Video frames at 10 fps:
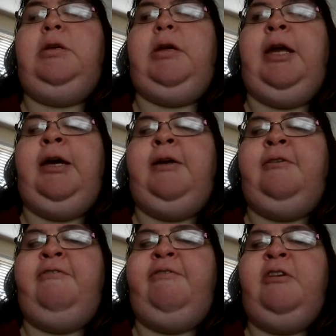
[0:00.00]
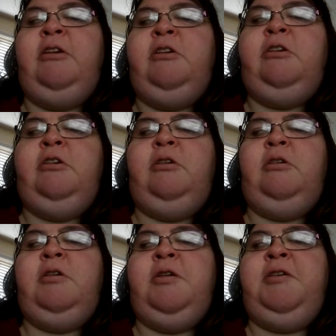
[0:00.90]
have
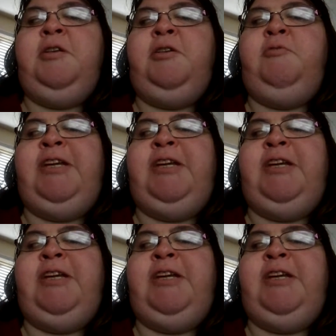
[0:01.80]
a good